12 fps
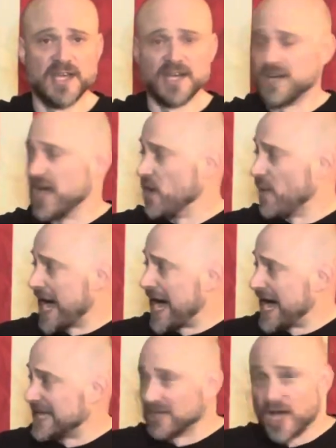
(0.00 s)
know
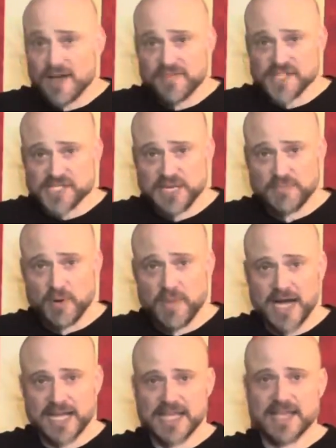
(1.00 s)
I love the Cymbal
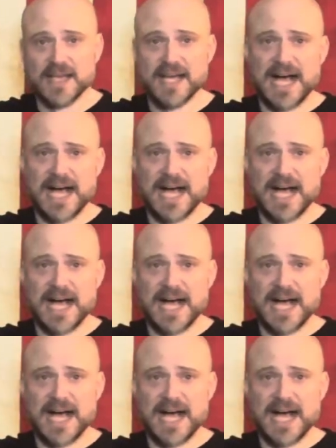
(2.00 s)
Monkey.